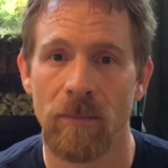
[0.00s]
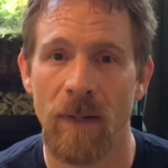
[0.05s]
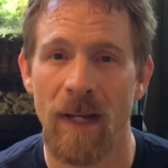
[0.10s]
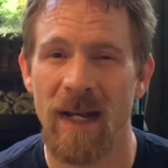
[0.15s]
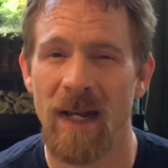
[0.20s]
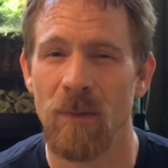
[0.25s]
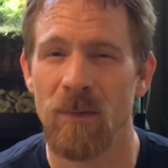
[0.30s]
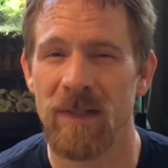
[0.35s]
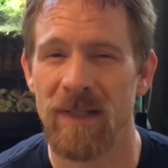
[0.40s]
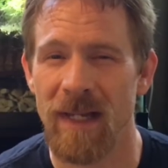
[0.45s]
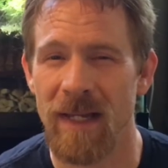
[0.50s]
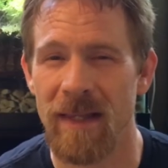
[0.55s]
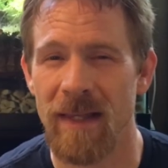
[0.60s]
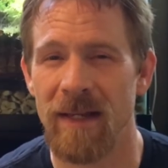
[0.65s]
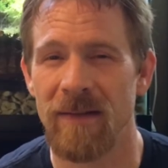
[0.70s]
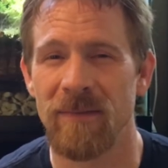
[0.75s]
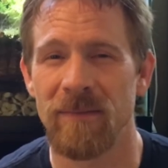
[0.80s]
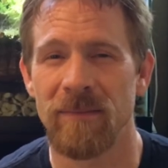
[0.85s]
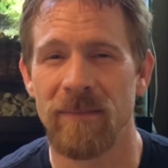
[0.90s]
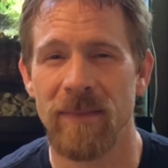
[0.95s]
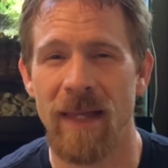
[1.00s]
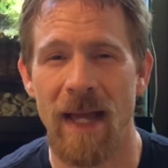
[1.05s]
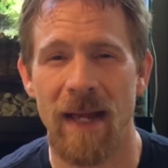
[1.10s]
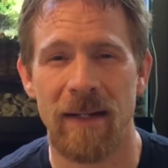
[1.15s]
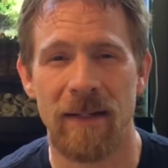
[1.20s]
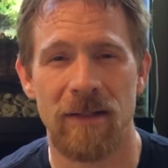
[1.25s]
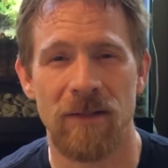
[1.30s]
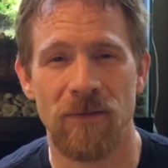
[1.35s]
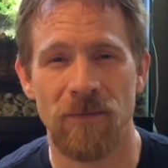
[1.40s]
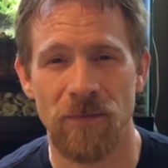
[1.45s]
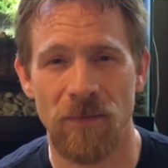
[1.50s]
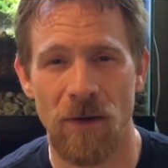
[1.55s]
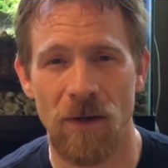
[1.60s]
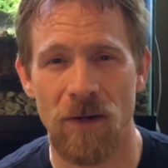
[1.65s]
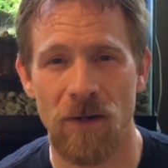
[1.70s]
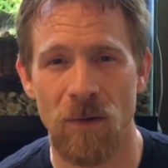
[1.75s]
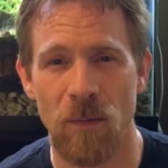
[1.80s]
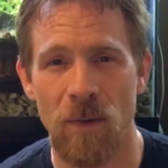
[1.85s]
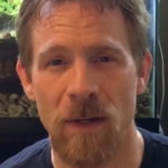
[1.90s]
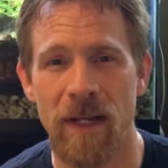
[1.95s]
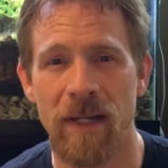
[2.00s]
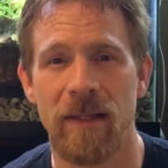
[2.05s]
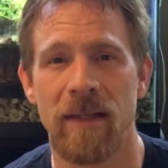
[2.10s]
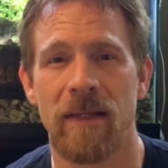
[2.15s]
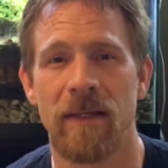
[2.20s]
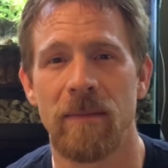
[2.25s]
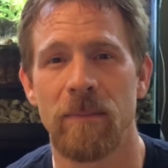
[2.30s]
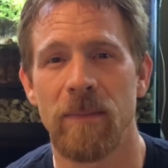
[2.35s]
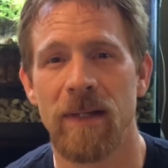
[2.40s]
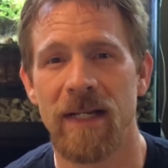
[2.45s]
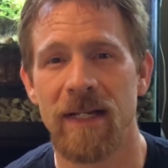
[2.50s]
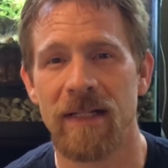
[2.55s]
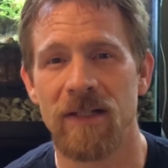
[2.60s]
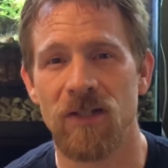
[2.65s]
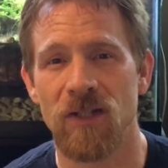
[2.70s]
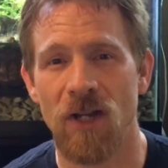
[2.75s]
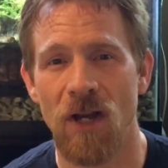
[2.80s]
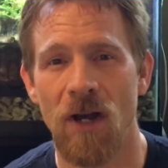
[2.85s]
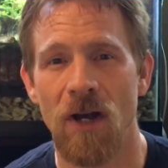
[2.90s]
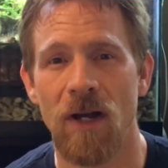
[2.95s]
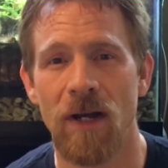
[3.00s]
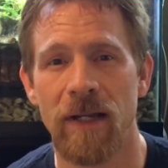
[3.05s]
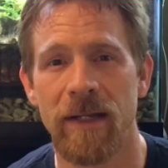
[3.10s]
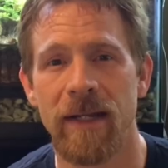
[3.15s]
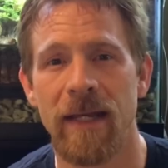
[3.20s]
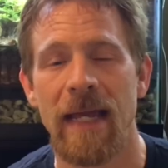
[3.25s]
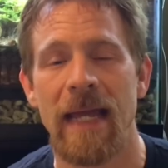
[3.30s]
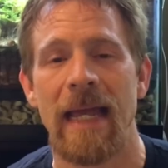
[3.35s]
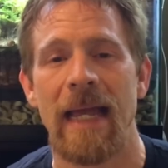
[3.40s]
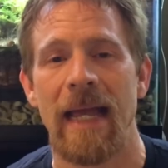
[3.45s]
And I would say that that is far and away the biggest con,